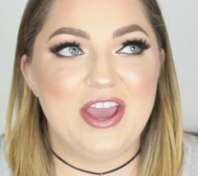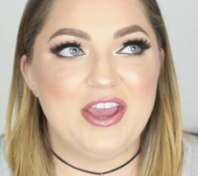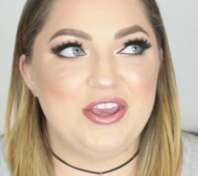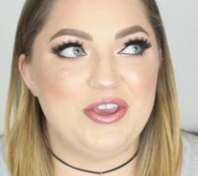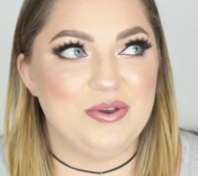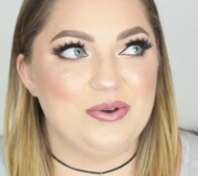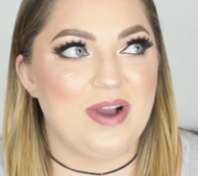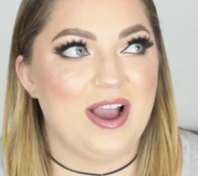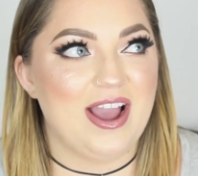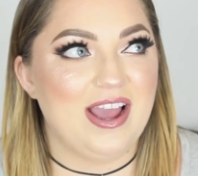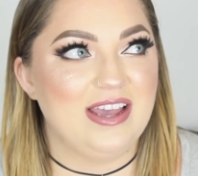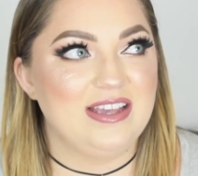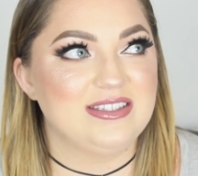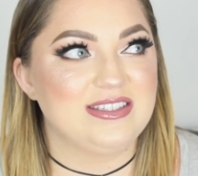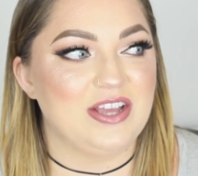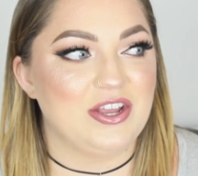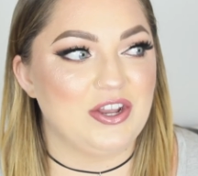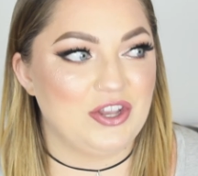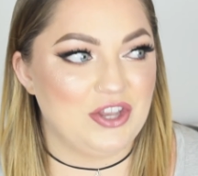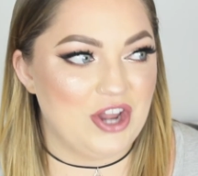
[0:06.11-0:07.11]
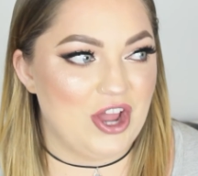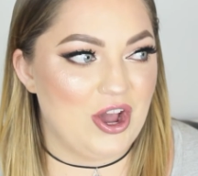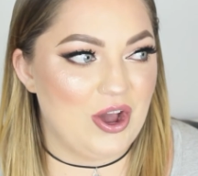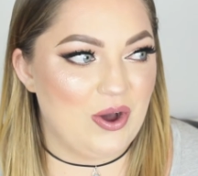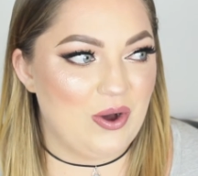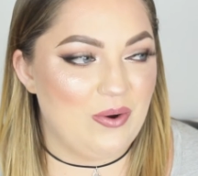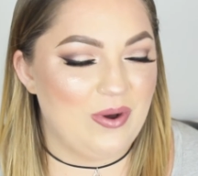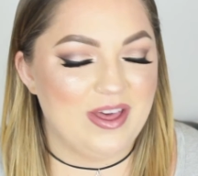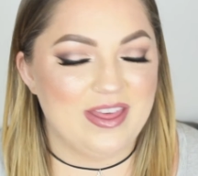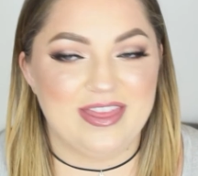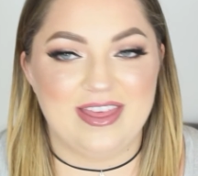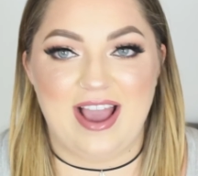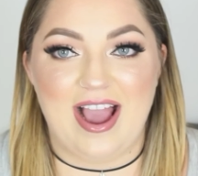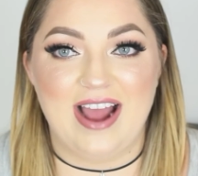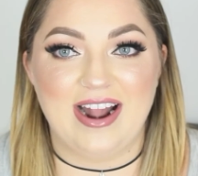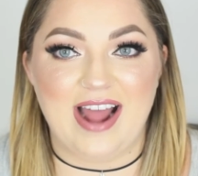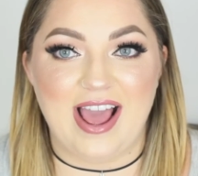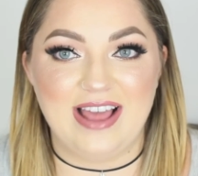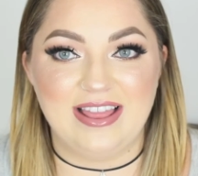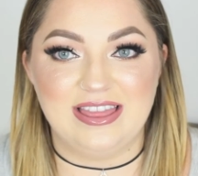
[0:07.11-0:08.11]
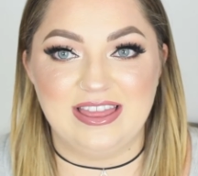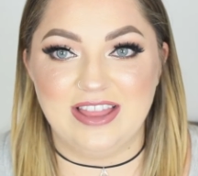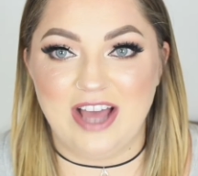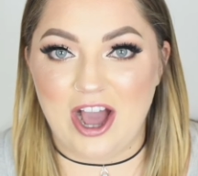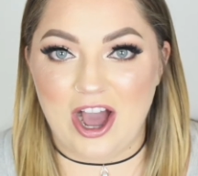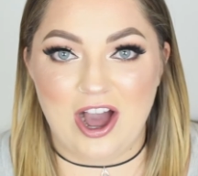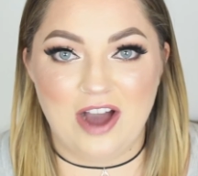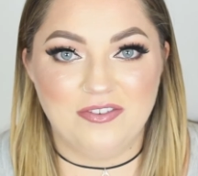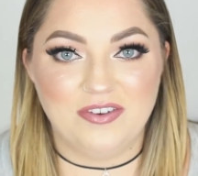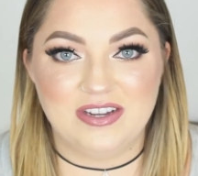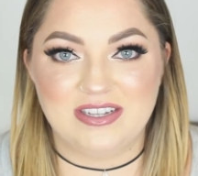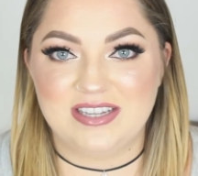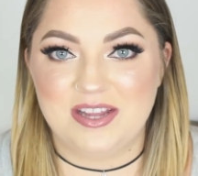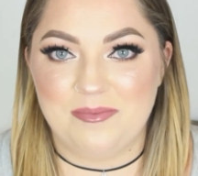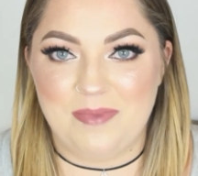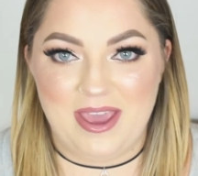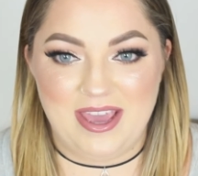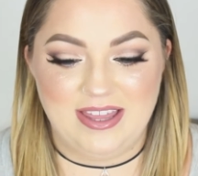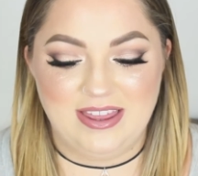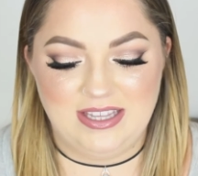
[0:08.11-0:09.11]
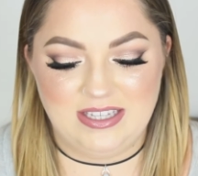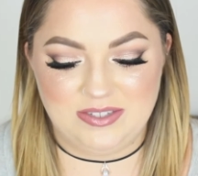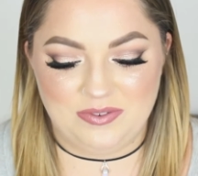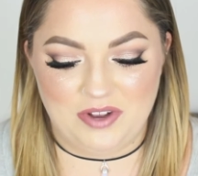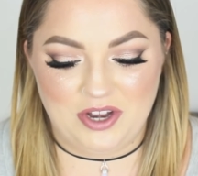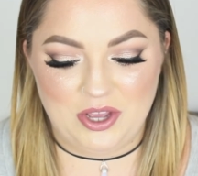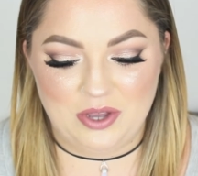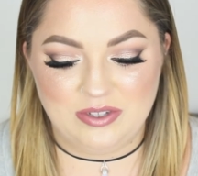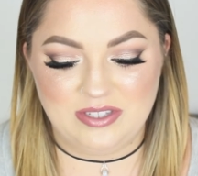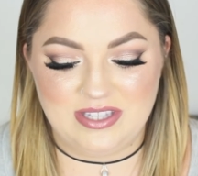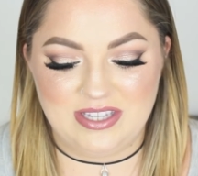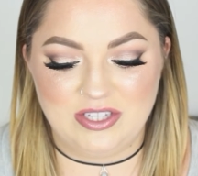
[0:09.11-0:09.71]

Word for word: You guys know that I love to make these videos.